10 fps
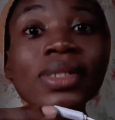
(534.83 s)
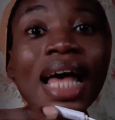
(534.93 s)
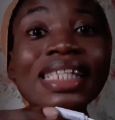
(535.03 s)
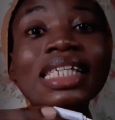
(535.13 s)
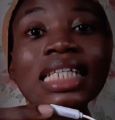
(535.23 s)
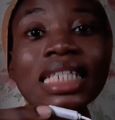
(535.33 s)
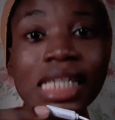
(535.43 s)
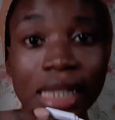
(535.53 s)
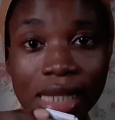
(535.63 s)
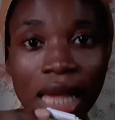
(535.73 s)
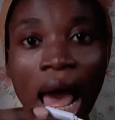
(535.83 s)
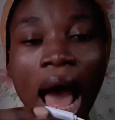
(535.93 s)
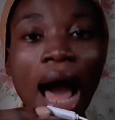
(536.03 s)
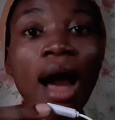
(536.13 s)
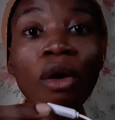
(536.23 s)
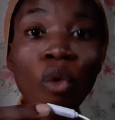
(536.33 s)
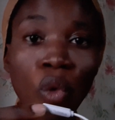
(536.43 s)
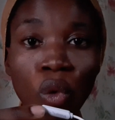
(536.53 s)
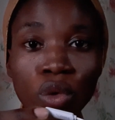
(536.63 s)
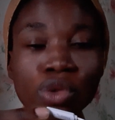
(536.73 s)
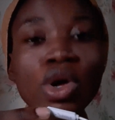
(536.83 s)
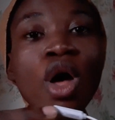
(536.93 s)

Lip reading: articulate our goals.